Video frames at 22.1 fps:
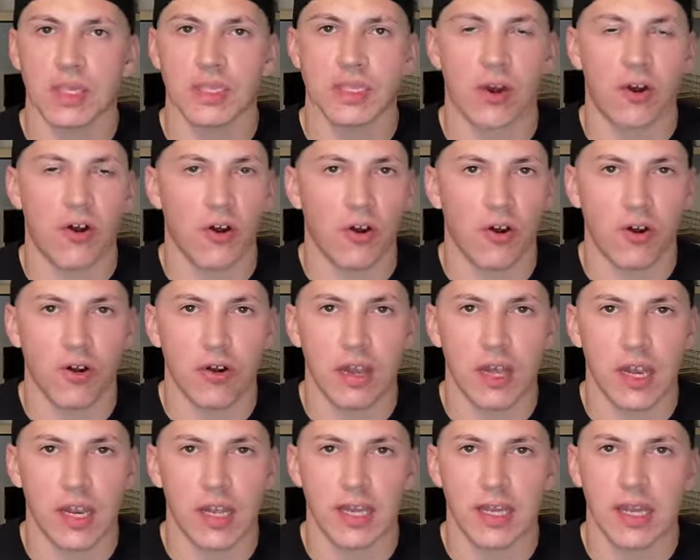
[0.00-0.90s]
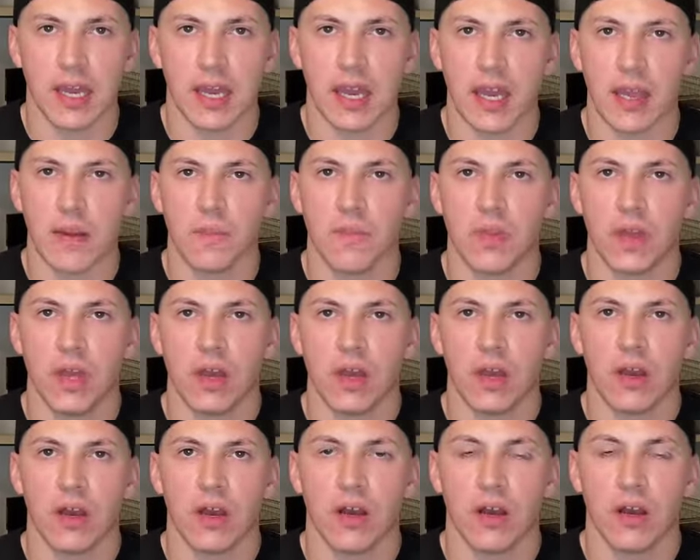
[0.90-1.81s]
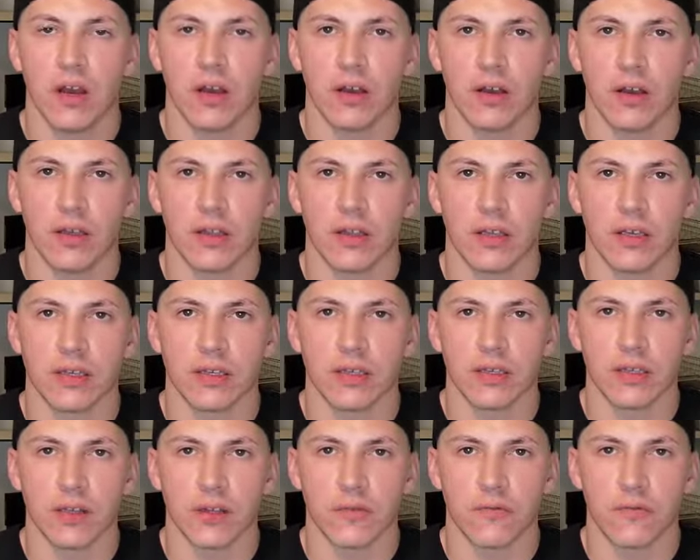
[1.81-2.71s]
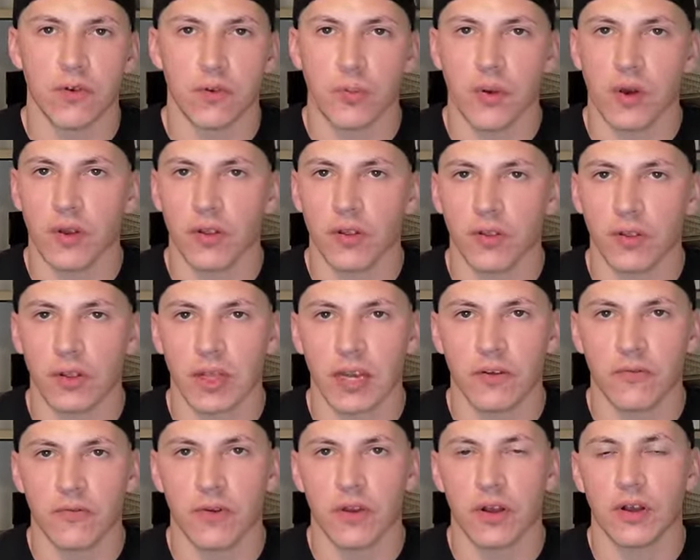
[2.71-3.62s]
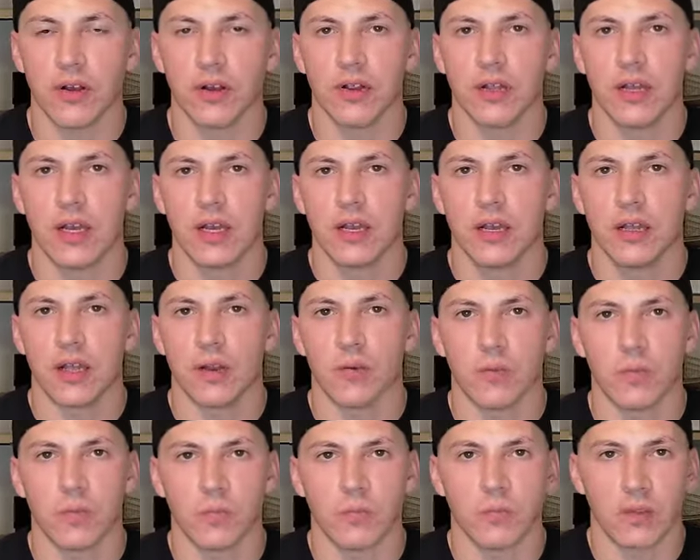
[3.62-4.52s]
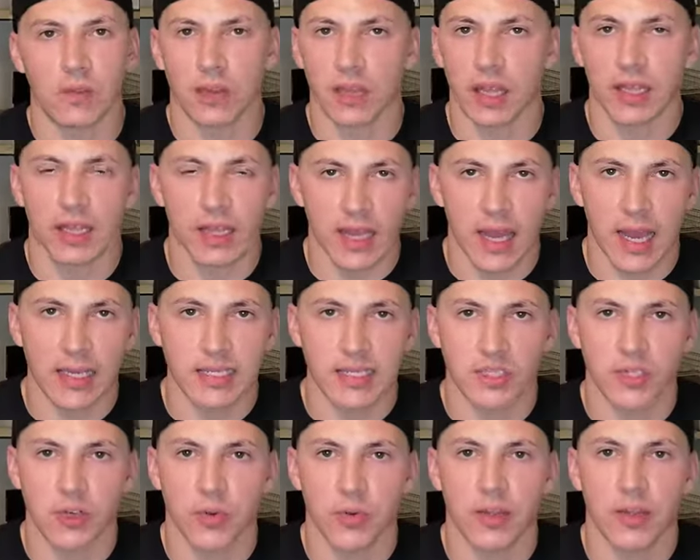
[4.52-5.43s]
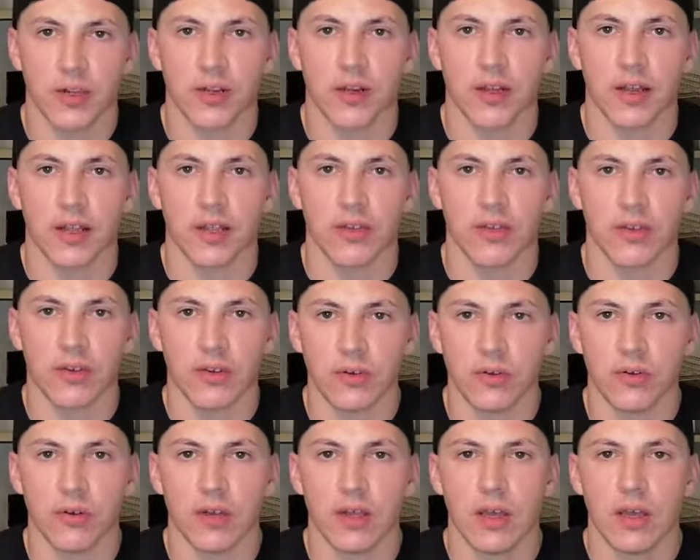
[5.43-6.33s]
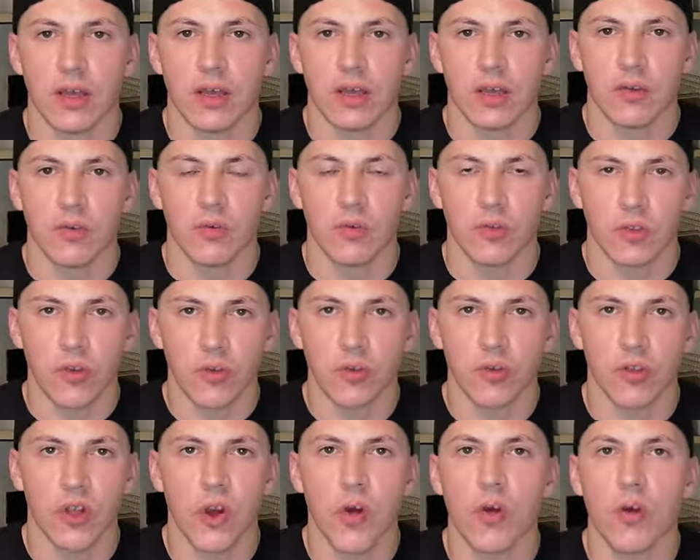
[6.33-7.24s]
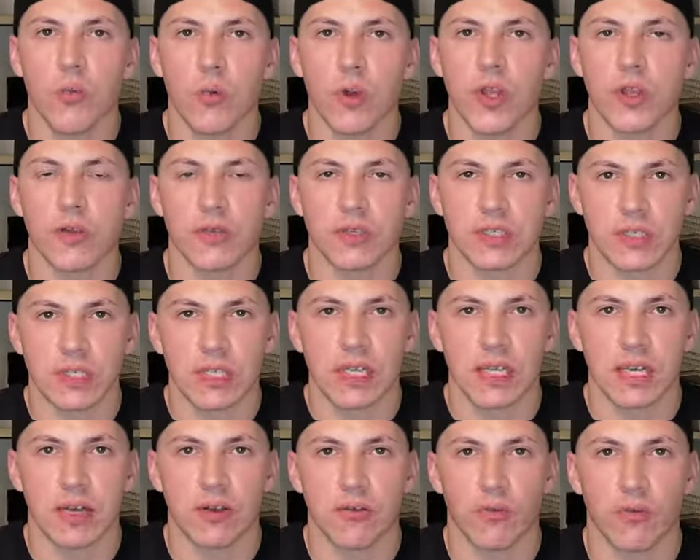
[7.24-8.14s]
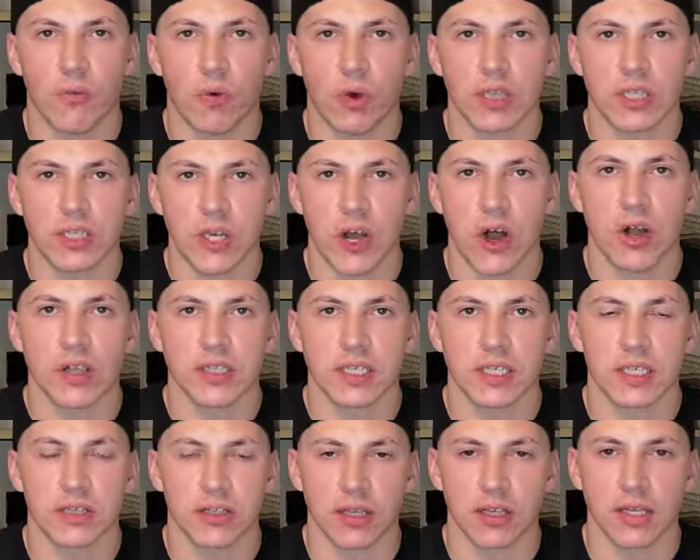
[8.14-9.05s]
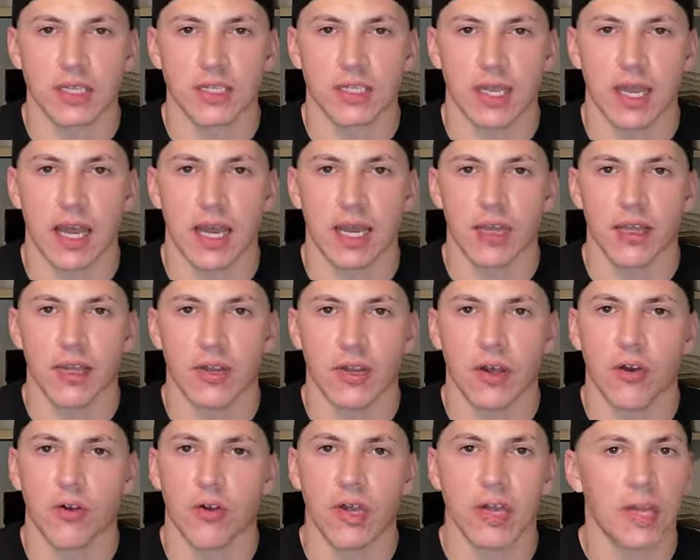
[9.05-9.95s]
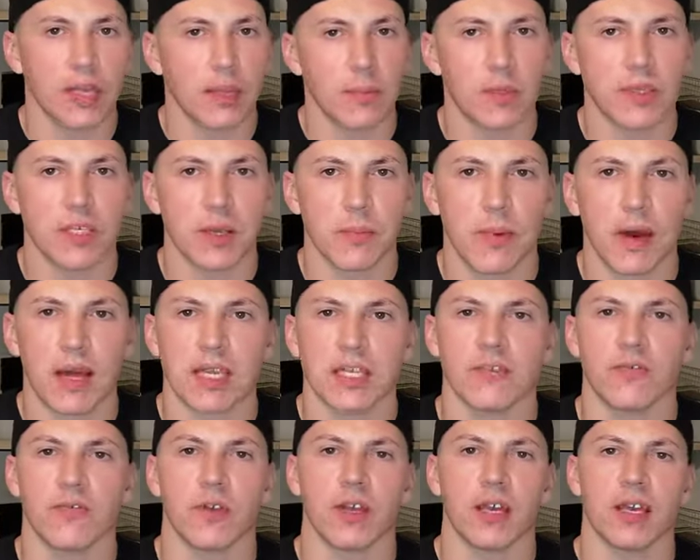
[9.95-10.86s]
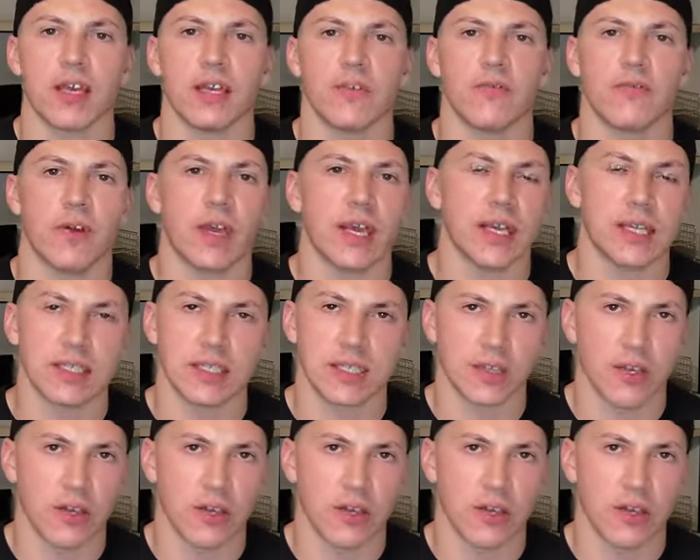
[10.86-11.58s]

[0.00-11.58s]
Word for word: It's a hard hitting game. Uh, the you know football NFL. Like, let the guys do what they're gonna do. You'll know it when you see it. What taunting looks like. You know, getting them in somebody's face.